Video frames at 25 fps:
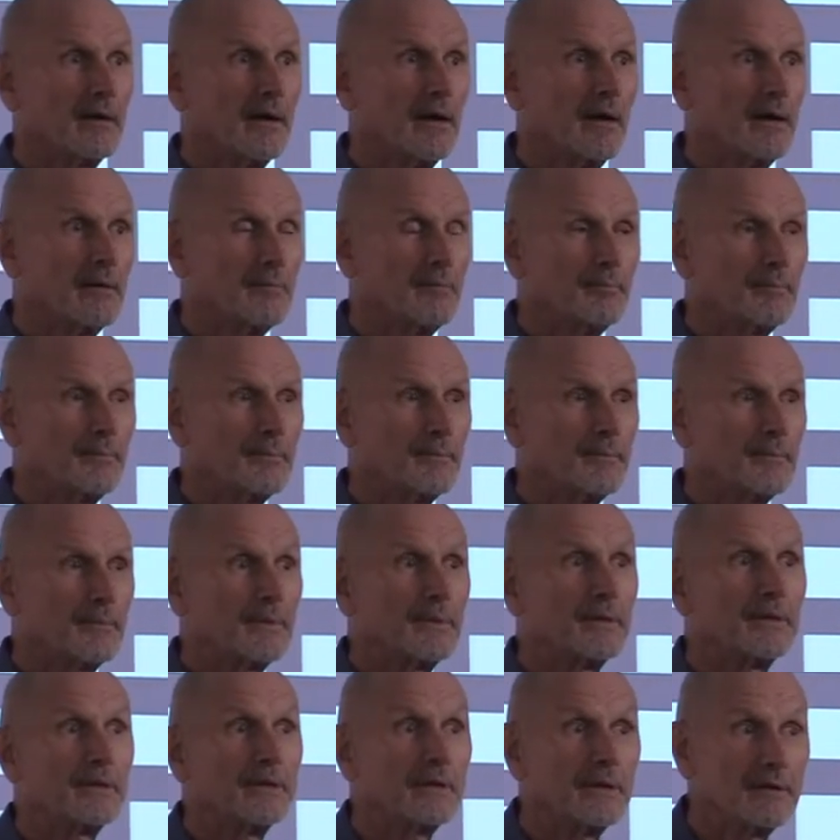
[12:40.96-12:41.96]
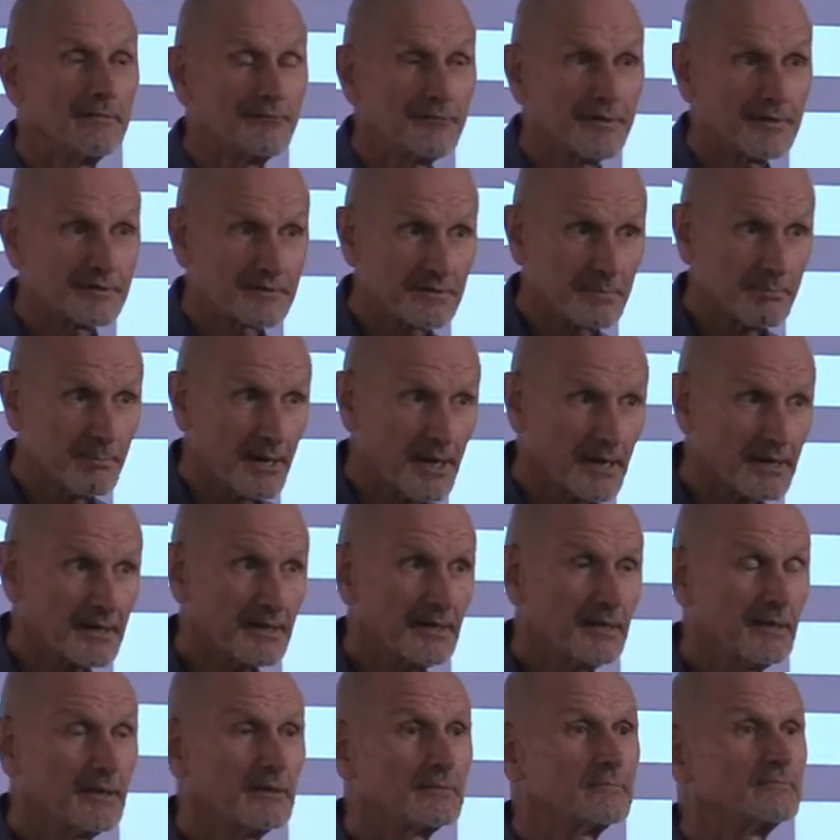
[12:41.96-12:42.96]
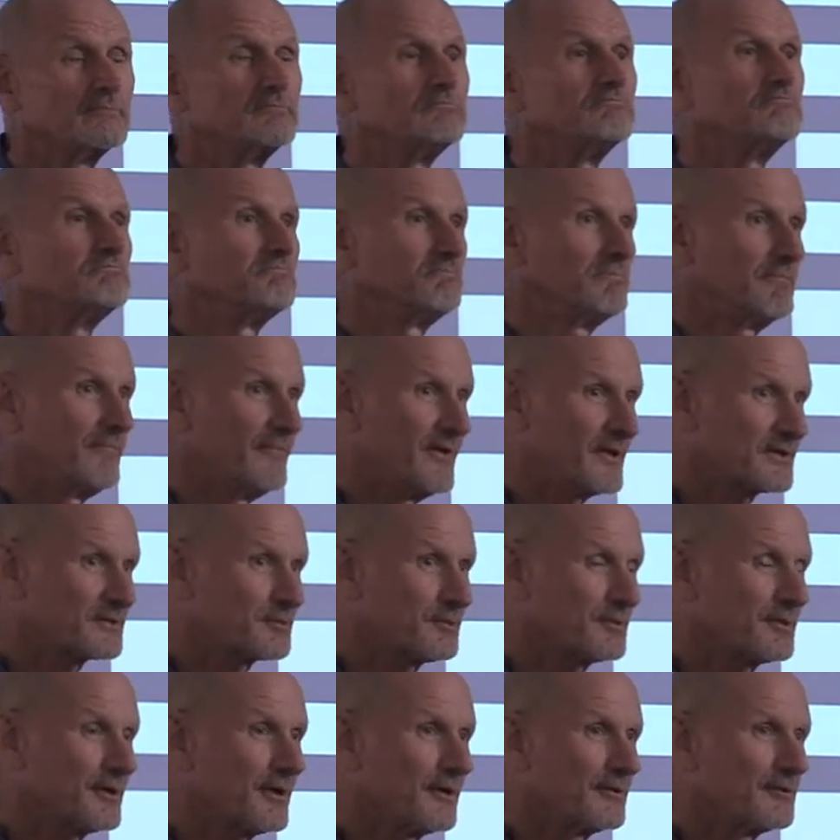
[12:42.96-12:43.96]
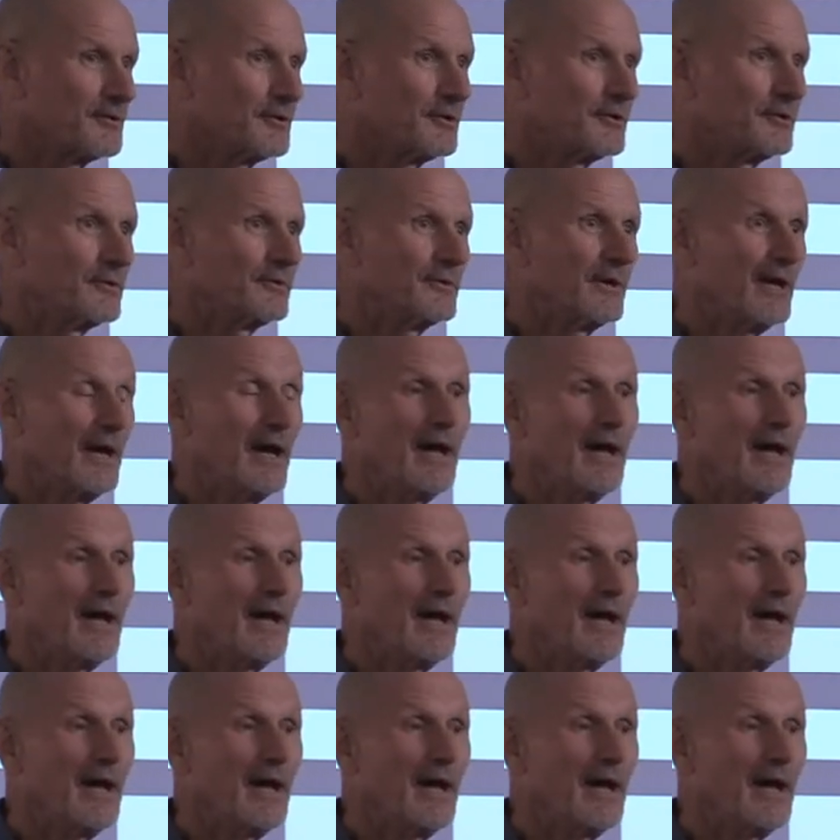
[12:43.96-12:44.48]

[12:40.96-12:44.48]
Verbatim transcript: Um, if there's a buck in it, that's what they'll do.